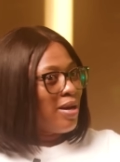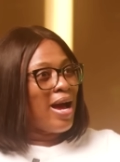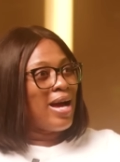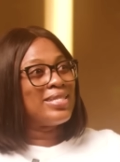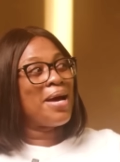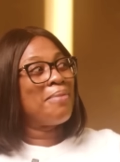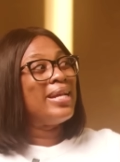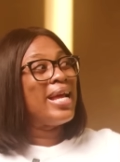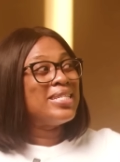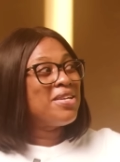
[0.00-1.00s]
As I'm
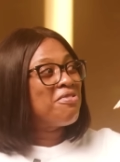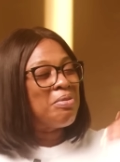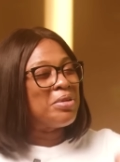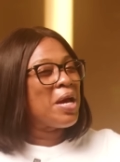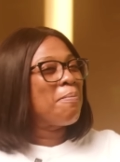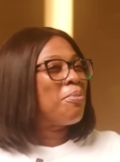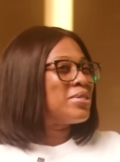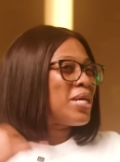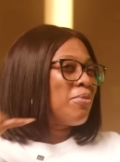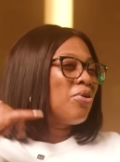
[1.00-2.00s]
landing from the
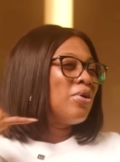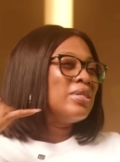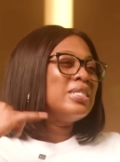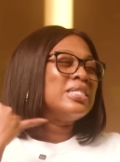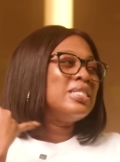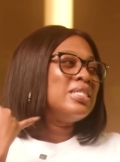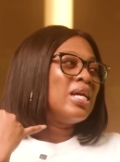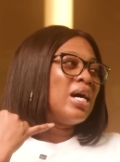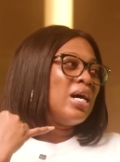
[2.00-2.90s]
airport, I'm calling the dealer.